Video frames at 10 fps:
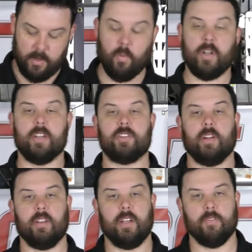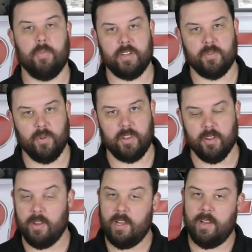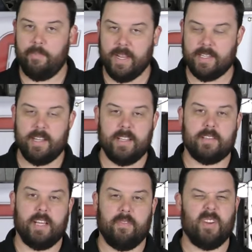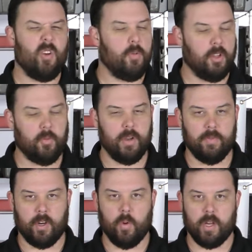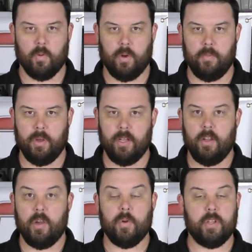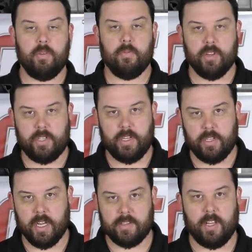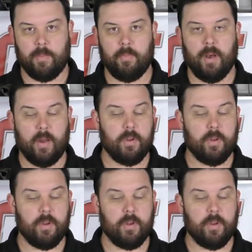Wanted to share that information with you. Make today's tech video a little bit of a quicker one, but we do appreciate you guys stopping by.